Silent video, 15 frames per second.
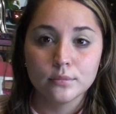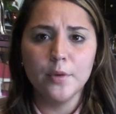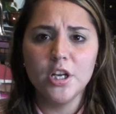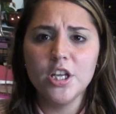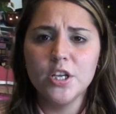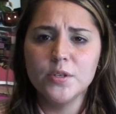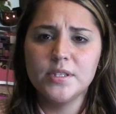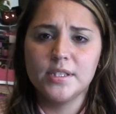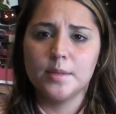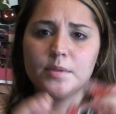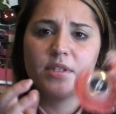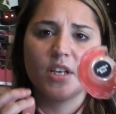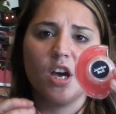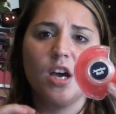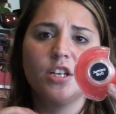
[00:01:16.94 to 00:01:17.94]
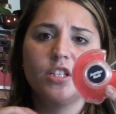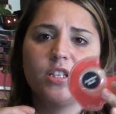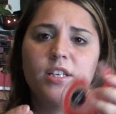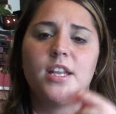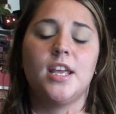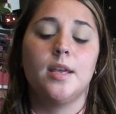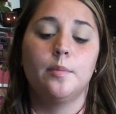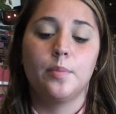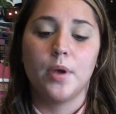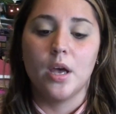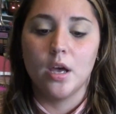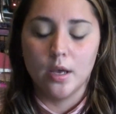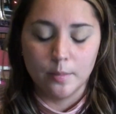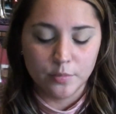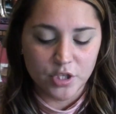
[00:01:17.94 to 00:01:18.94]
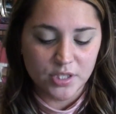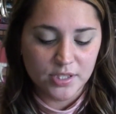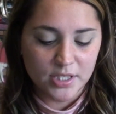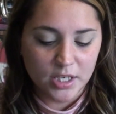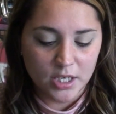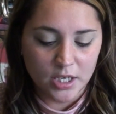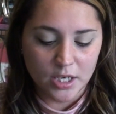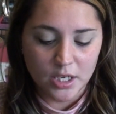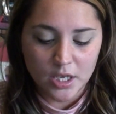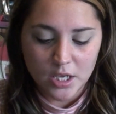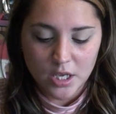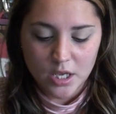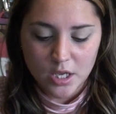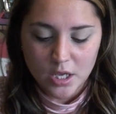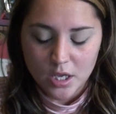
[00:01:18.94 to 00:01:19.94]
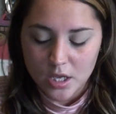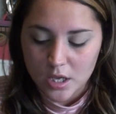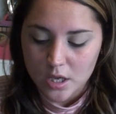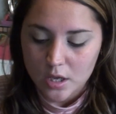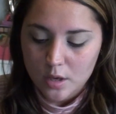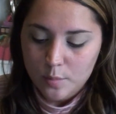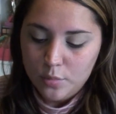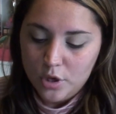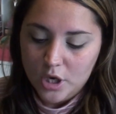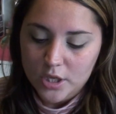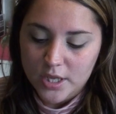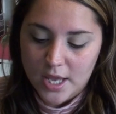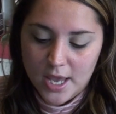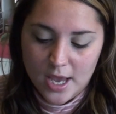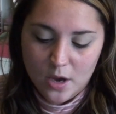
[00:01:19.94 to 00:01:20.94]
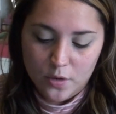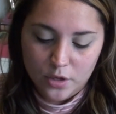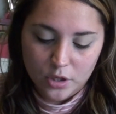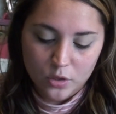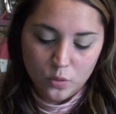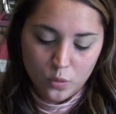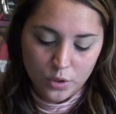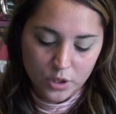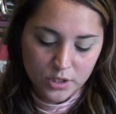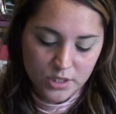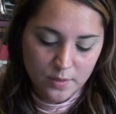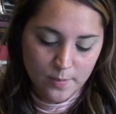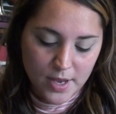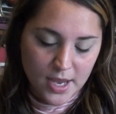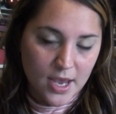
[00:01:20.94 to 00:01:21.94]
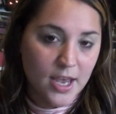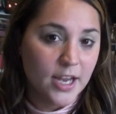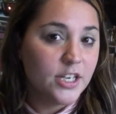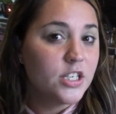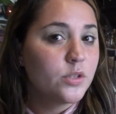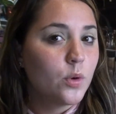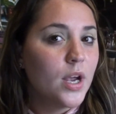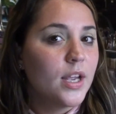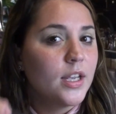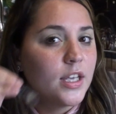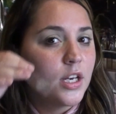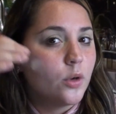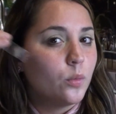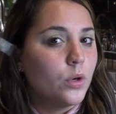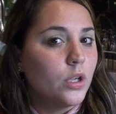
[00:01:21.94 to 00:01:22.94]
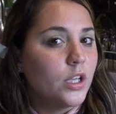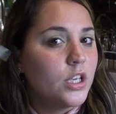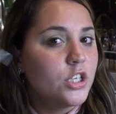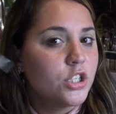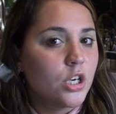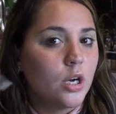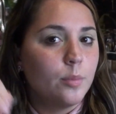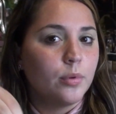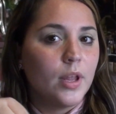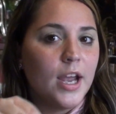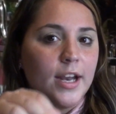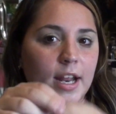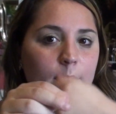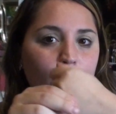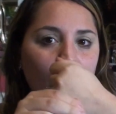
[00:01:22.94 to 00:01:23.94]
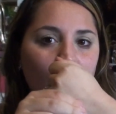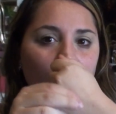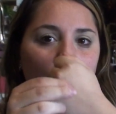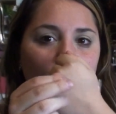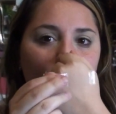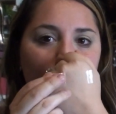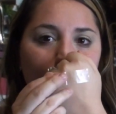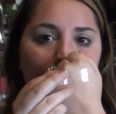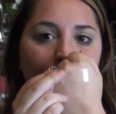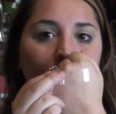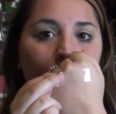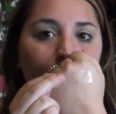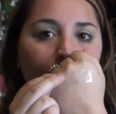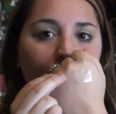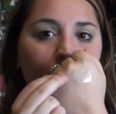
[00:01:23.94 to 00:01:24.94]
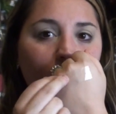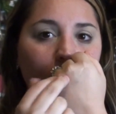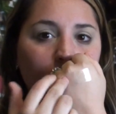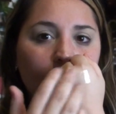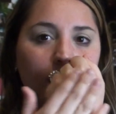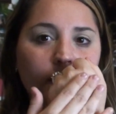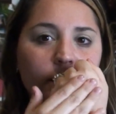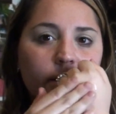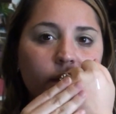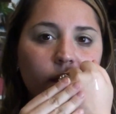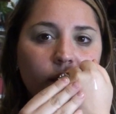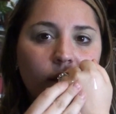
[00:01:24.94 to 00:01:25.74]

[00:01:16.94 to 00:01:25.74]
I'm going to use some Scotch tape just to put on the outer corners of my eye, just where I can get a really sharp line. I put it on the back of my hand